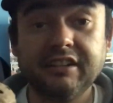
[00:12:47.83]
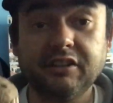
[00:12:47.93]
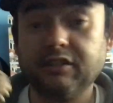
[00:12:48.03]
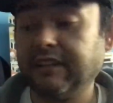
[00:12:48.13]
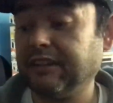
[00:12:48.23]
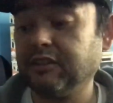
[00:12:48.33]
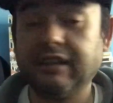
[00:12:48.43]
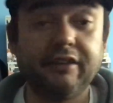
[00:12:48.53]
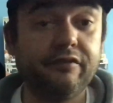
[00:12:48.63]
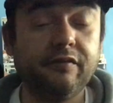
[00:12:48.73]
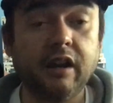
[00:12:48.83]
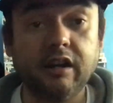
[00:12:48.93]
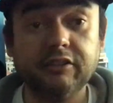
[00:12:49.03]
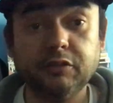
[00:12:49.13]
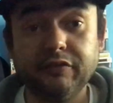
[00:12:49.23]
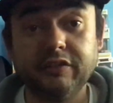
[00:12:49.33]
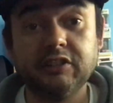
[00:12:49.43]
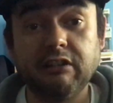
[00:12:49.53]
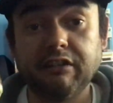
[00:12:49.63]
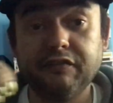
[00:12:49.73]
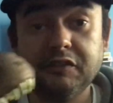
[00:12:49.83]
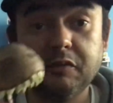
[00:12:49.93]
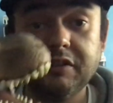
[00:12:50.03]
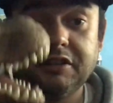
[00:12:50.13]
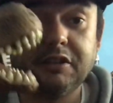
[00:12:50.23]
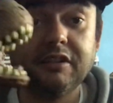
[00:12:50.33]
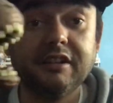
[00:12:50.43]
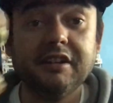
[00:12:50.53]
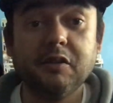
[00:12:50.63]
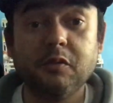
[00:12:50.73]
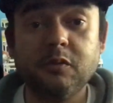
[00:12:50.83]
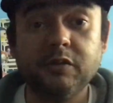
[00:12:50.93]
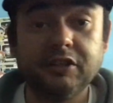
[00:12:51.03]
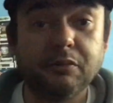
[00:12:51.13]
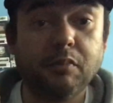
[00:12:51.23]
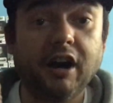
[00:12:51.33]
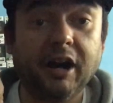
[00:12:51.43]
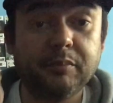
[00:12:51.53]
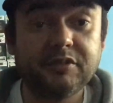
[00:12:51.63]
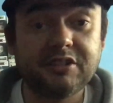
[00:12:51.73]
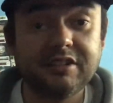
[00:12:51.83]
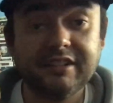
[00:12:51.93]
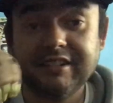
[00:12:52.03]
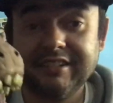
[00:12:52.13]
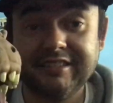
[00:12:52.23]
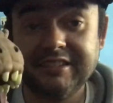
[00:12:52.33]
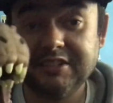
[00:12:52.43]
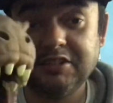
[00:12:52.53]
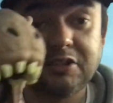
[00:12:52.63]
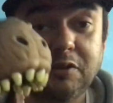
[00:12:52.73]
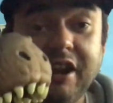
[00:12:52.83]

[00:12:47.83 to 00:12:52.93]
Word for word: You know, you like you like uh, doing photography with your with your pops. This is a